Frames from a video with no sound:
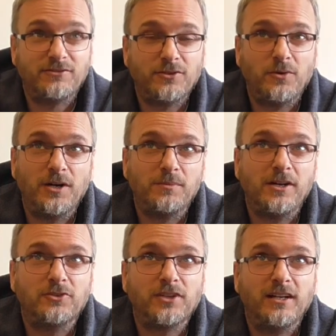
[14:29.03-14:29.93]
for quite a bit,
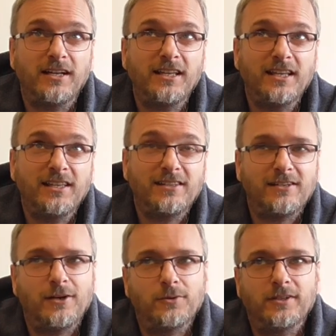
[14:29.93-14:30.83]
I was kind of like,
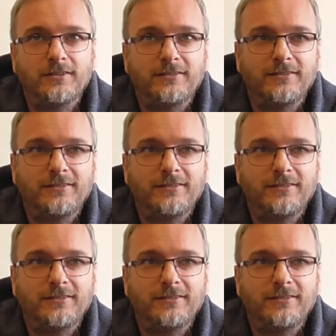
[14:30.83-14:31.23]
you know what,